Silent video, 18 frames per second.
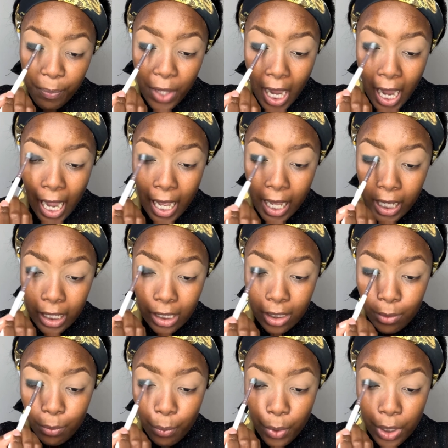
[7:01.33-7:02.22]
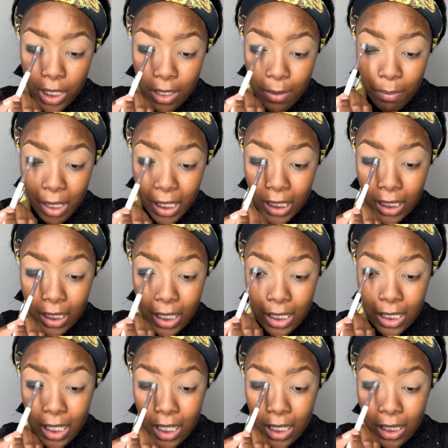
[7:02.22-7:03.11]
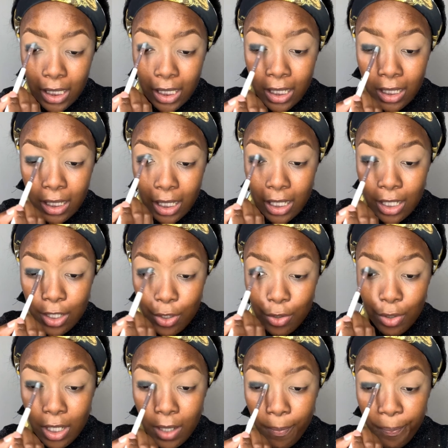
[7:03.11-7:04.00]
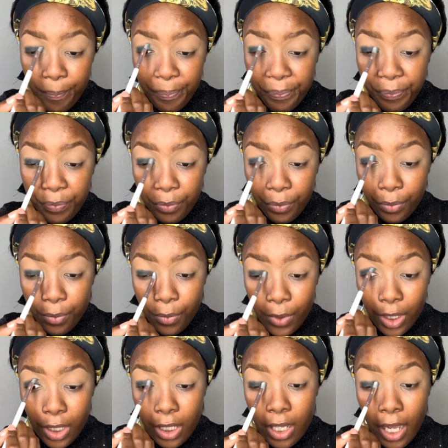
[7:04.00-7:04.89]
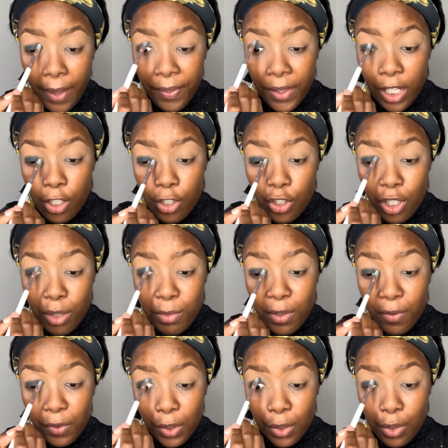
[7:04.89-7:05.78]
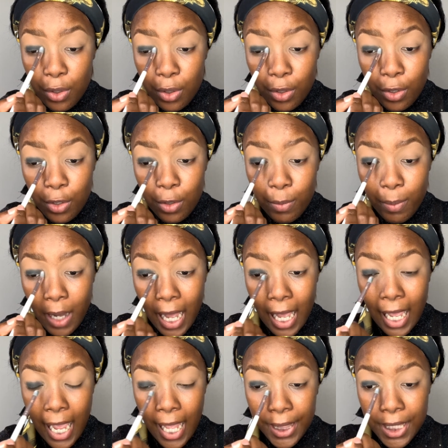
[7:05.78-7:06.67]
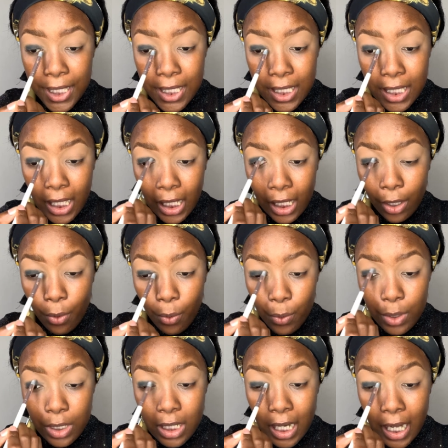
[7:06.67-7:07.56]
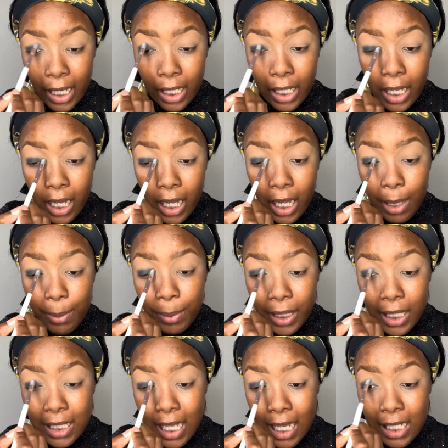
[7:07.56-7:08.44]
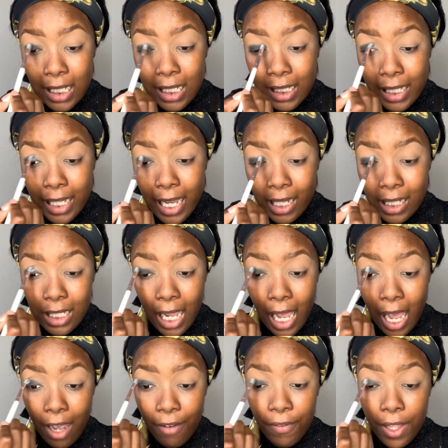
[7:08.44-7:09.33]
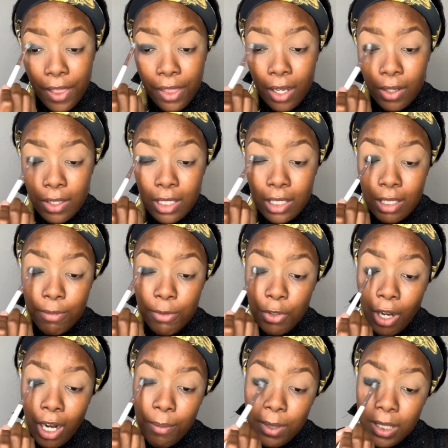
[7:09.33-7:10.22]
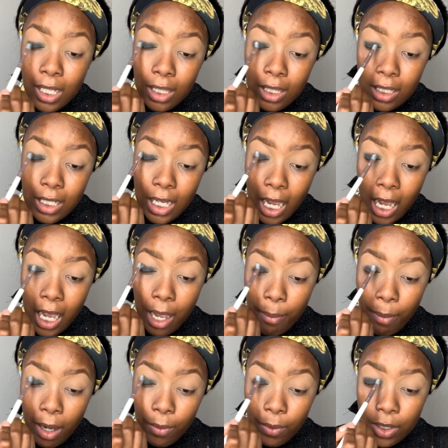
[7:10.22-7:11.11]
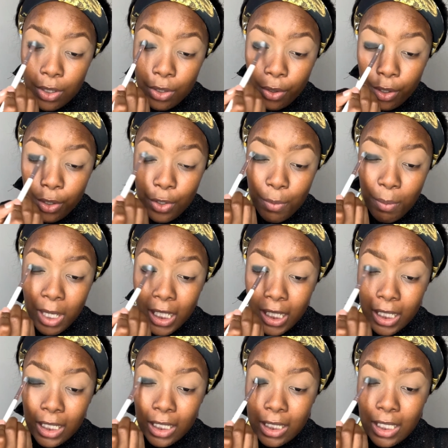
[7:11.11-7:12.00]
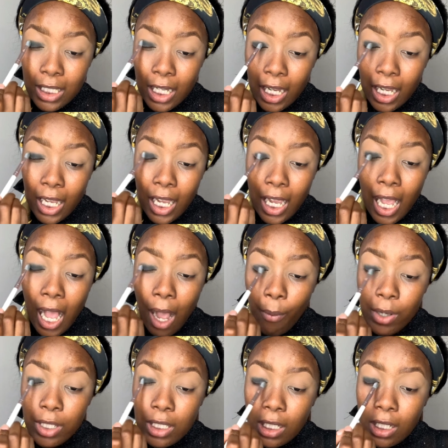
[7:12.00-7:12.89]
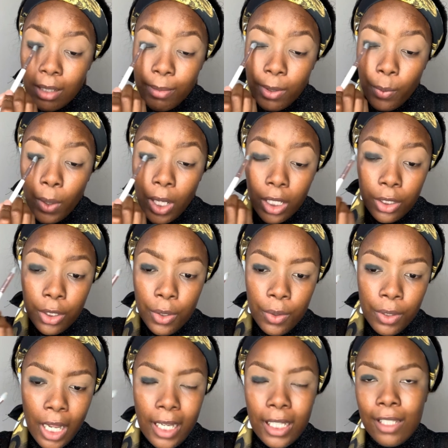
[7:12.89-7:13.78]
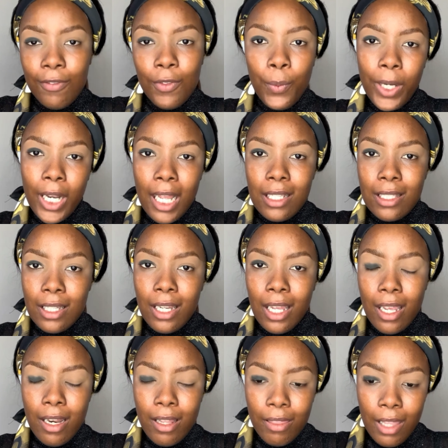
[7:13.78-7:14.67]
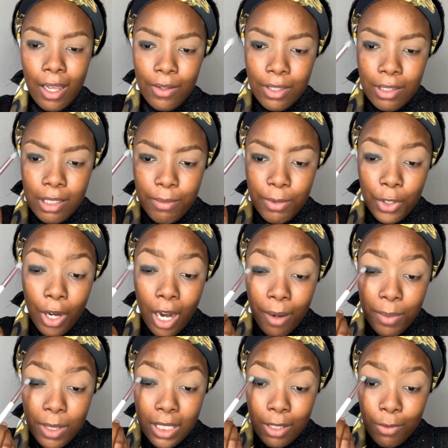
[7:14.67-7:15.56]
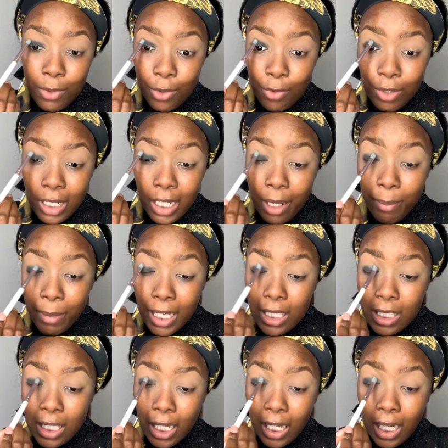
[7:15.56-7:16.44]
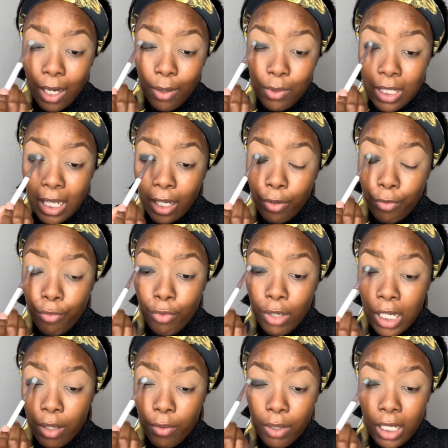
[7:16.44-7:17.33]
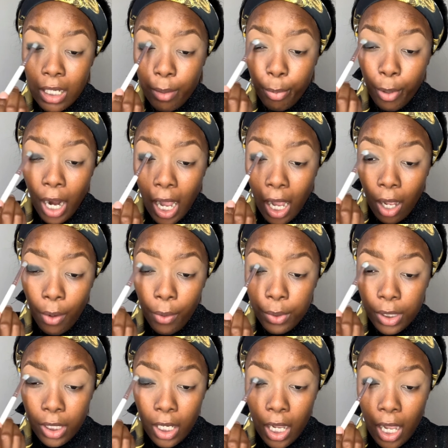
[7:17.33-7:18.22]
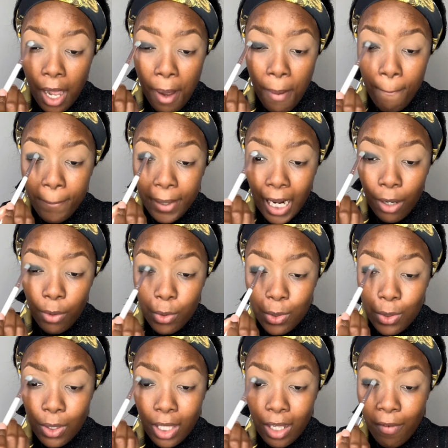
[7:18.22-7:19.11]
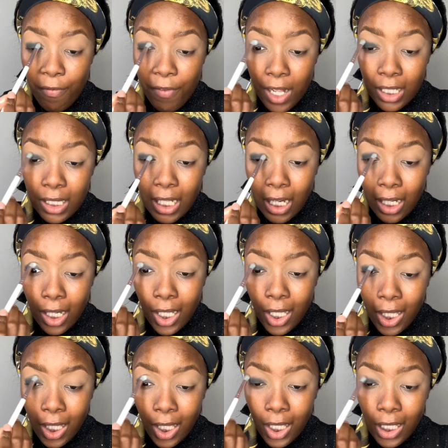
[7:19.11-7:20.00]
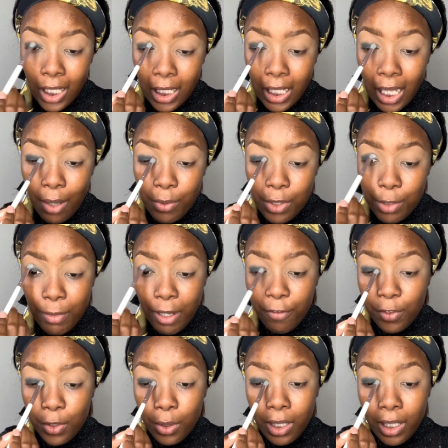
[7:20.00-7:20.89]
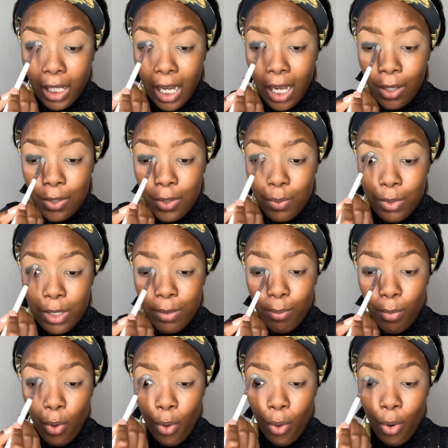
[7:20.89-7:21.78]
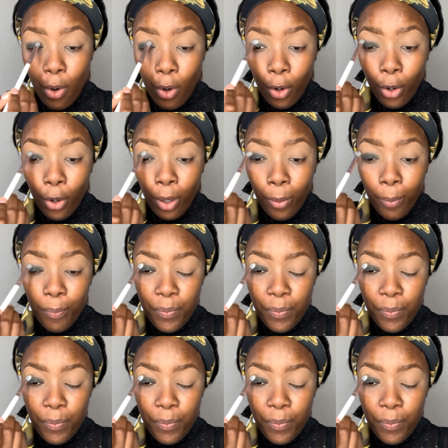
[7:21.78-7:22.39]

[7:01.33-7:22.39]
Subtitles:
I wouldn't make it in the industry. And then in terms of YouTube, I had this thing, like, because I didn't yet have 1,000 subscribers at the time, I wasn't going to make it. I wasn't going to be well known. And even when I did hit 1,000 subscribers, it was really amazing. And I was like really, really proud. But I also then felt like, I wish my viewer counts was more.